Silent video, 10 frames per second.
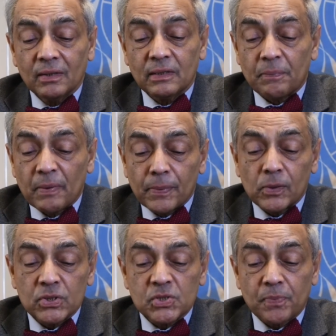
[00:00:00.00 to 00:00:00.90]
the
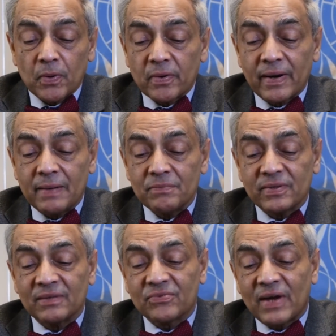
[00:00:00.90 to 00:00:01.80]
proposed
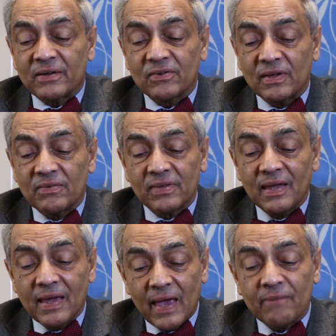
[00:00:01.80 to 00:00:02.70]
programs and strategies
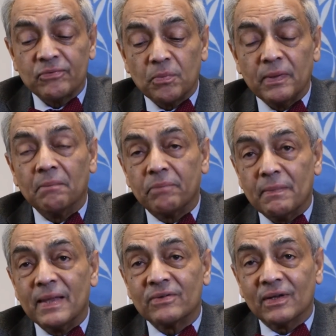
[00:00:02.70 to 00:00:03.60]
have to be
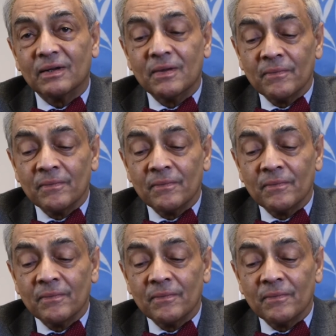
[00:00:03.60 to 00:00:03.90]
implemented.